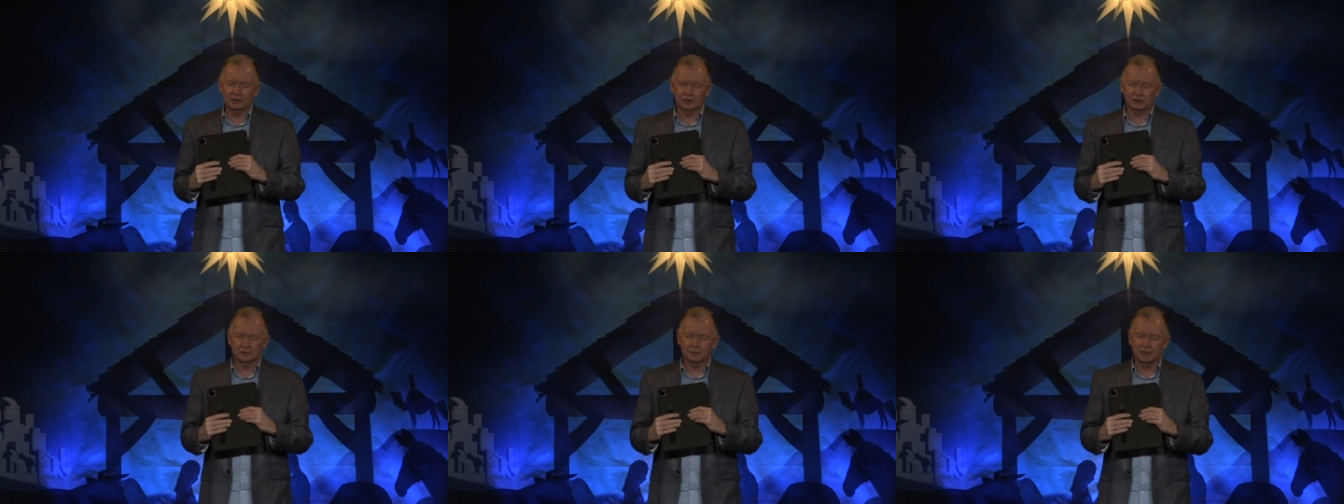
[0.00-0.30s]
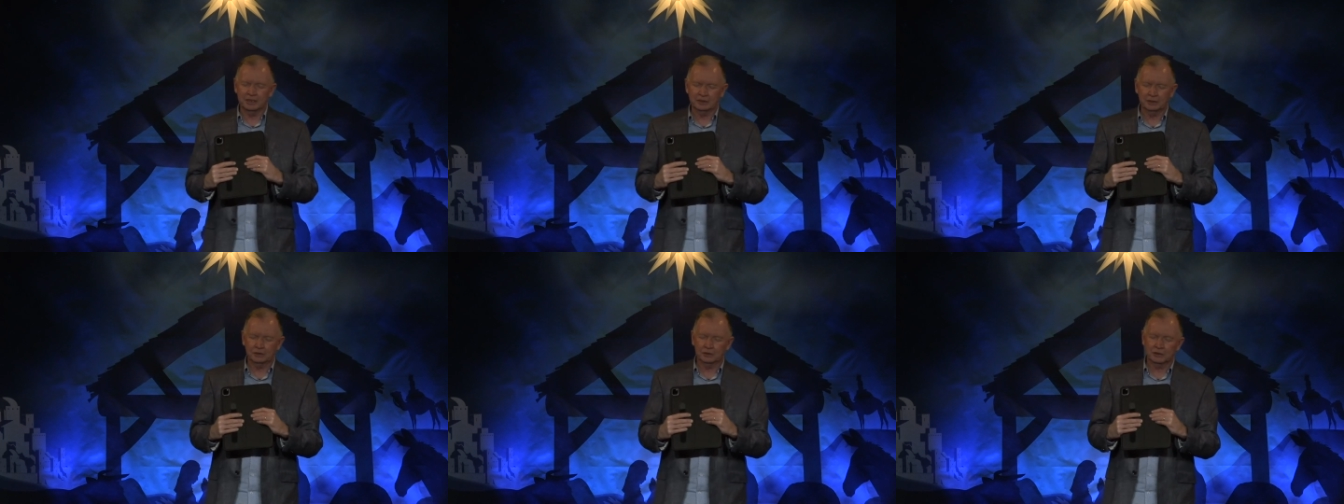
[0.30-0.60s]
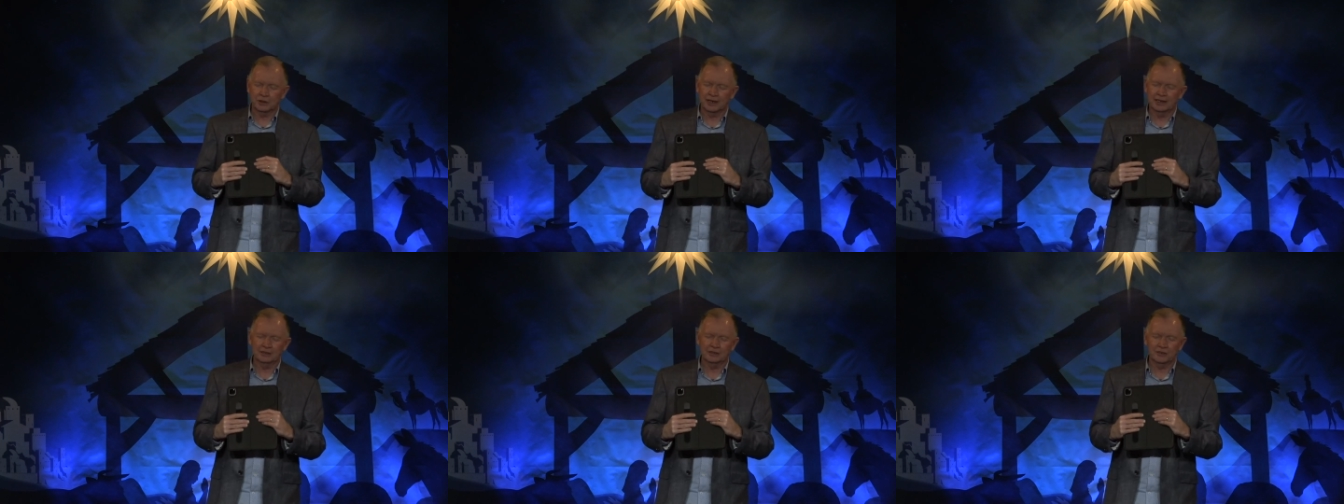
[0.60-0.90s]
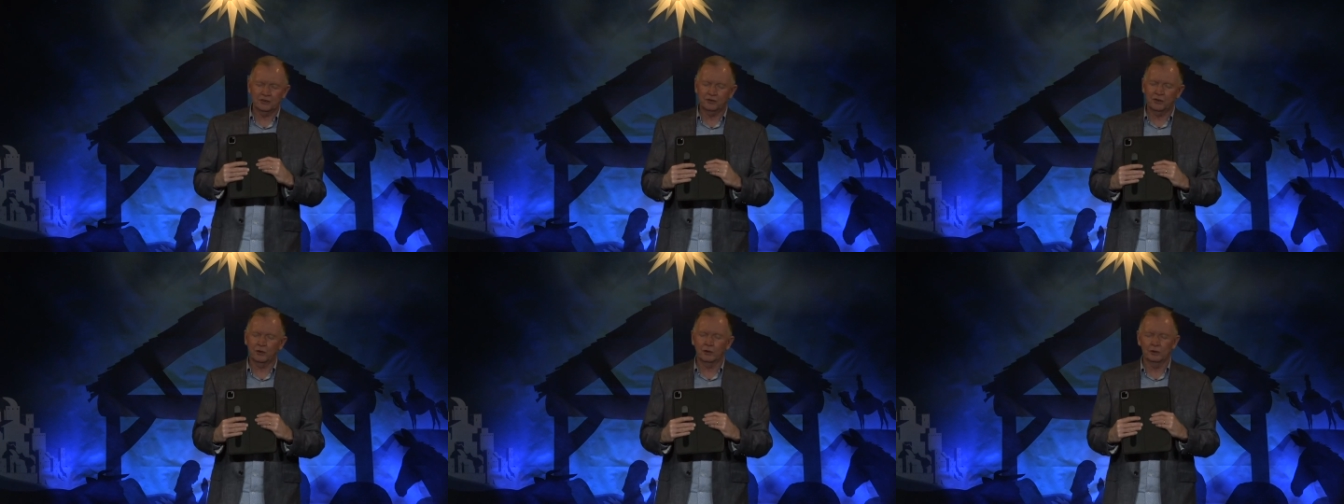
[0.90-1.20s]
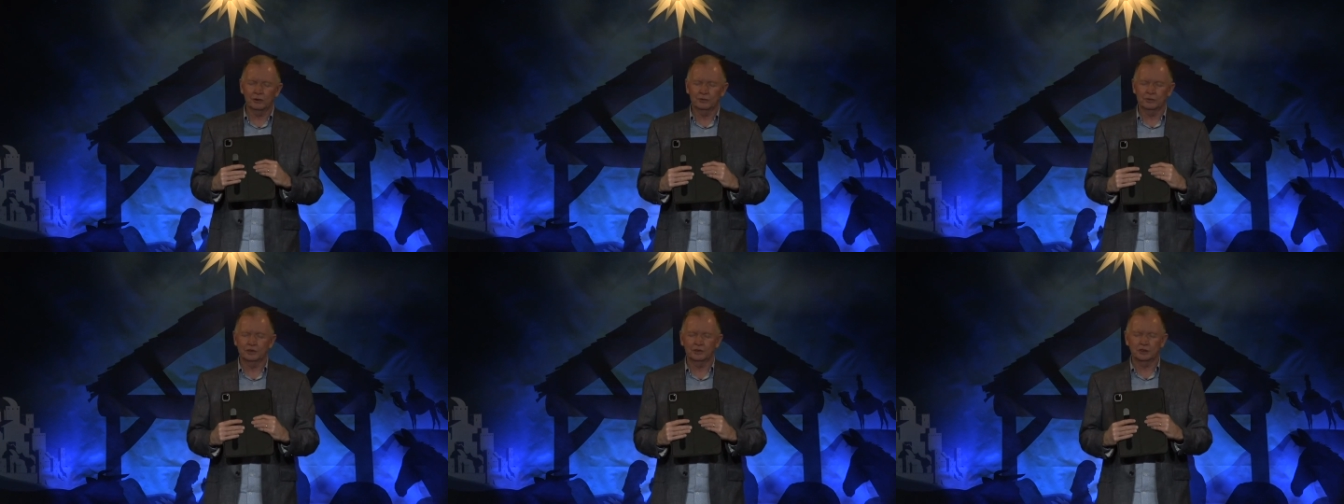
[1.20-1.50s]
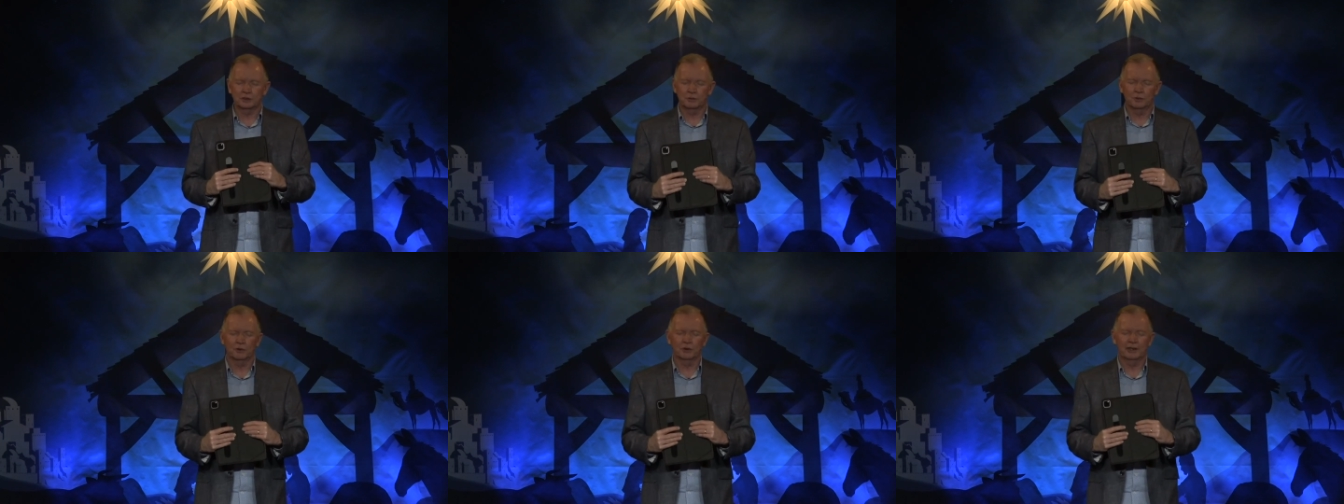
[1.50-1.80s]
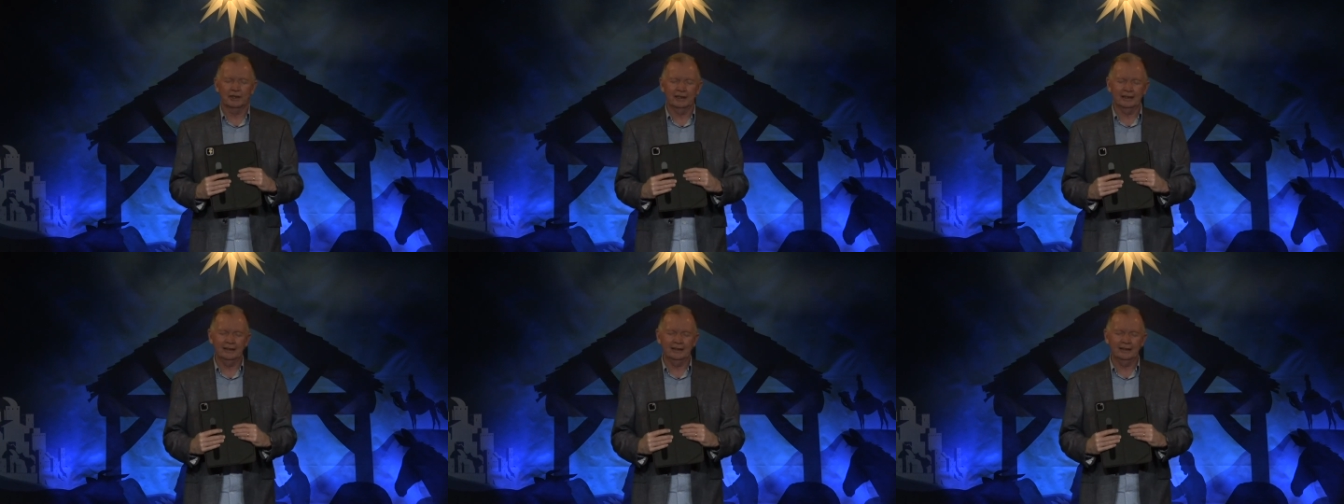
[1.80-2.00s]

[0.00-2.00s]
are being transformed this morning,